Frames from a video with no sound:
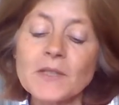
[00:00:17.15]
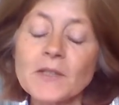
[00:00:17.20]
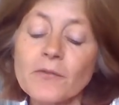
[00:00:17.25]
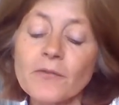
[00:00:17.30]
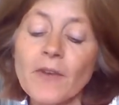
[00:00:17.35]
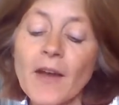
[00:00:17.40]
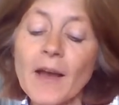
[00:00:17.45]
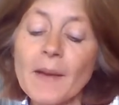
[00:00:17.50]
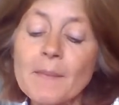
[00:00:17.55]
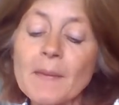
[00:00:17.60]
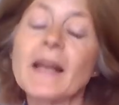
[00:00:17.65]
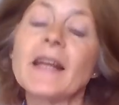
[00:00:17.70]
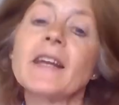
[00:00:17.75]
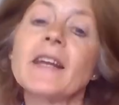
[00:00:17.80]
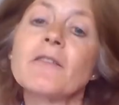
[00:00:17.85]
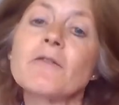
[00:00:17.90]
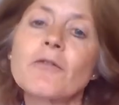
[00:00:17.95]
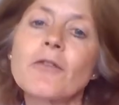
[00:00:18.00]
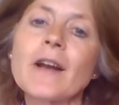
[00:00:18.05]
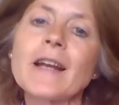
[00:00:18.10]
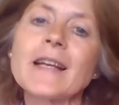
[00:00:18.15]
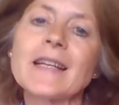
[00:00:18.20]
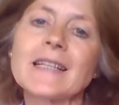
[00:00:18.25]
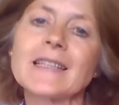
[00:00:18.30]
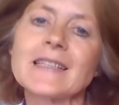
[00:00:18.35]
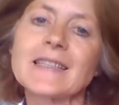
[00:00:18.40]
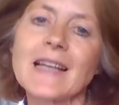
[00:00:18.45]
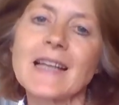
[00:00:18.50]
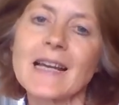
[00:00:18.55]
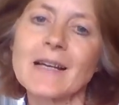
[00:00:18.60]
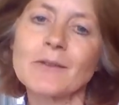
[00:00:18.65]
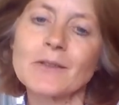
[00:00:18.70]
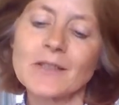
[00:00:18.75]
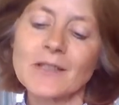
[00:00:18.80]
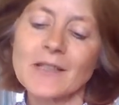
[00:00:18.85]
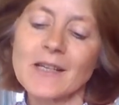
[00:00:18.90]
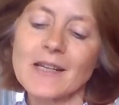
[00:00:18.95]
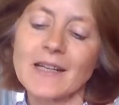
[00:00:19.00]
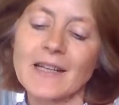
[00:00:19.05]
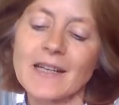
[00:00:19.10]
of family and friends
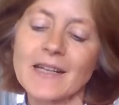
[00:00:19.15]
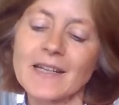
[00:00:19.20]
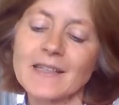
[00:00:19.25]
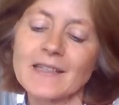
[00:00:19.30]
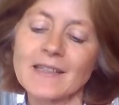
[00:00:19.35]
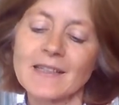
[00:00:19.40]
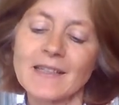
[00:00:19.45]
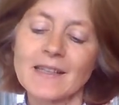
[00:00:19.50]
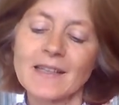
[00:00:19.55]
outside.